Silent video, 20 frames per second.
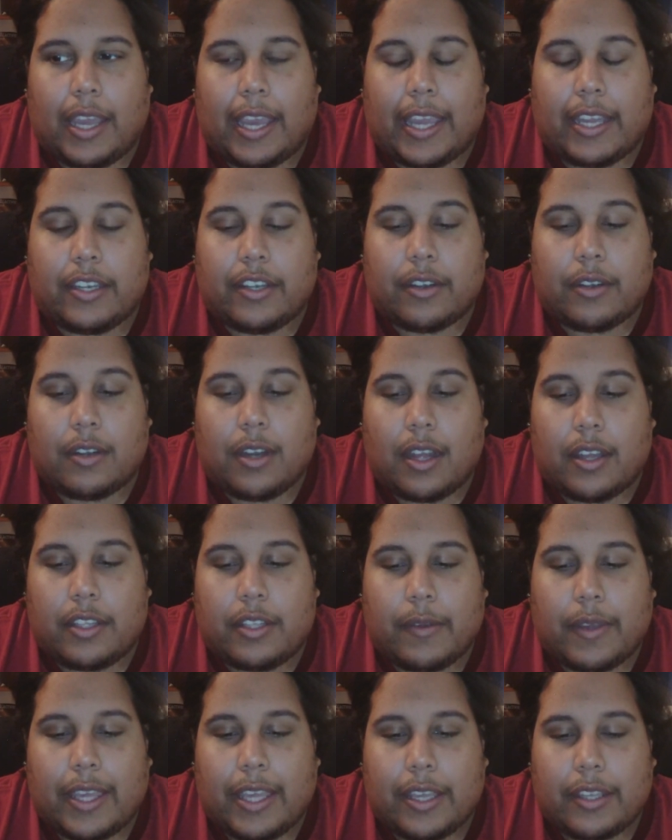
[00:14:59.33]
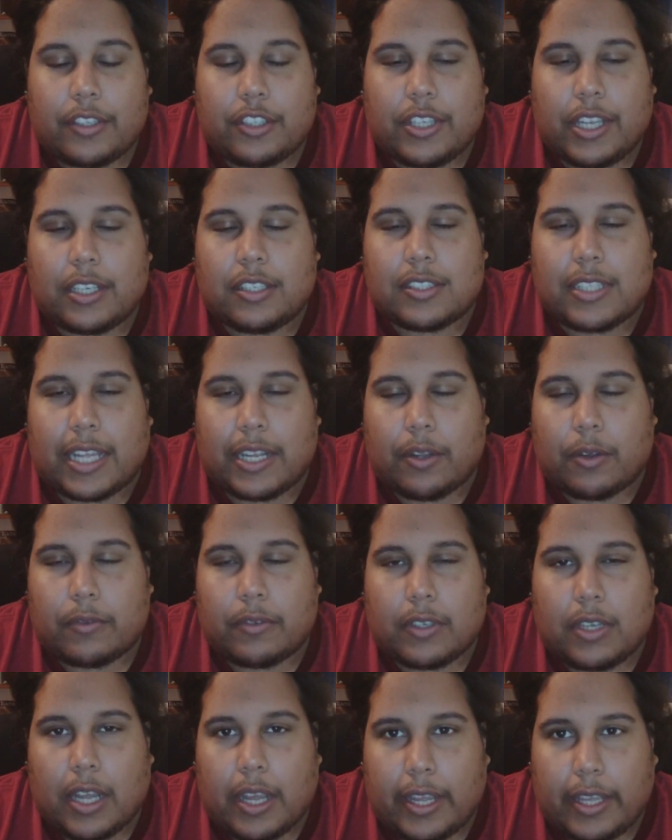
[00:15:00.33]
And you can't change that
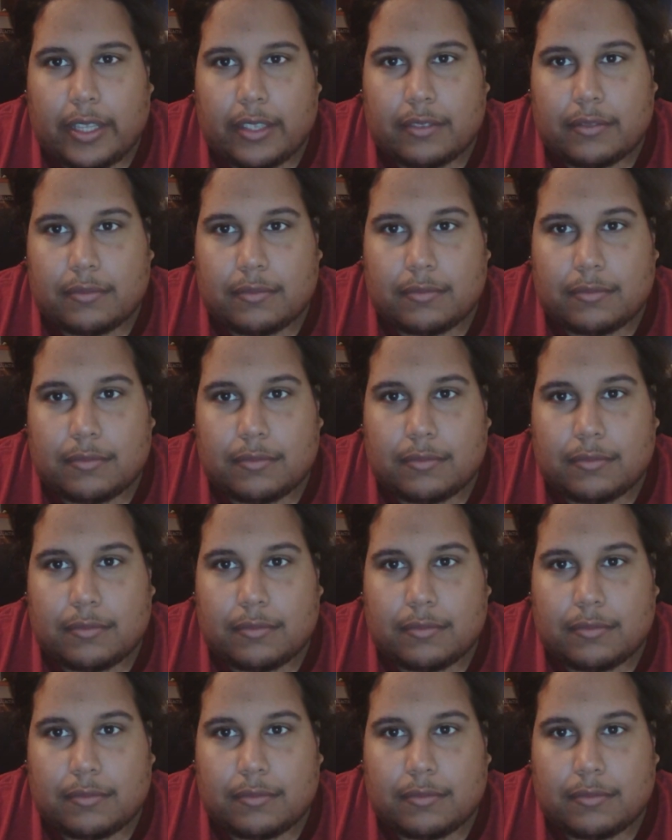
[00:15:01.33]
overnight.